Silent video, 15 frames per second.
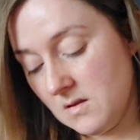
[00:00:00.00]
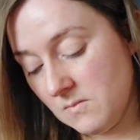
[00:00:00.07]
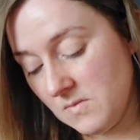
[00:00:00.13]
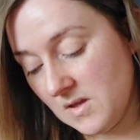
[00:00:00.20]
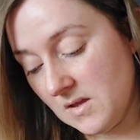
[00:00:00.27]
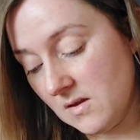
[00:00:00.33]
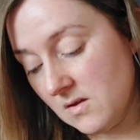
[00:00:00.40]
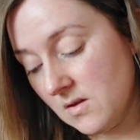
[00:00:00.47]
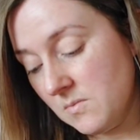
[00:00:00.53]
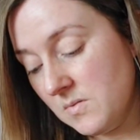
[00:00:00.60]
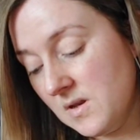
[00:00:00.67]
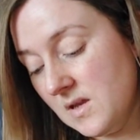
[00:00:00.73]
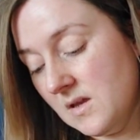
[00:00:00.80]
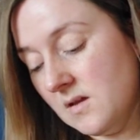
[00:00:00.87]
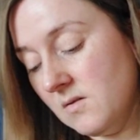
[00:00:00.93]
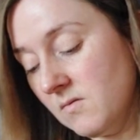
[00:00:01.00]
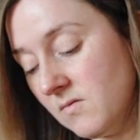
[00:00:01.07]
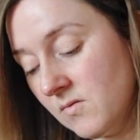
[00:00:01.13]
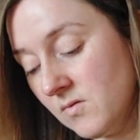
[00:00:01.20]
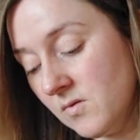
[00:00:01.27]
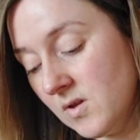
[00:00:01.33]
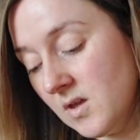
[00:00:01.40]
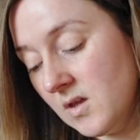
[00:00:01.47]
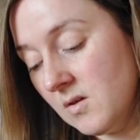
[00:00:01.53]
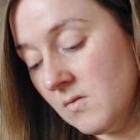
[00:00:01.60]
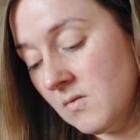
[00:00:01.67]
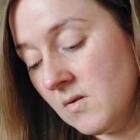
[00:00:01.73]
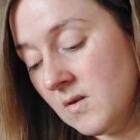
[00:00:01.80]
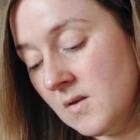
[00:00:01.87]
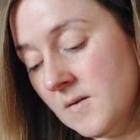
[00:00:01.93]
let me open it out for
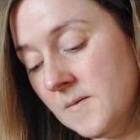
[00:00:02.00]
you.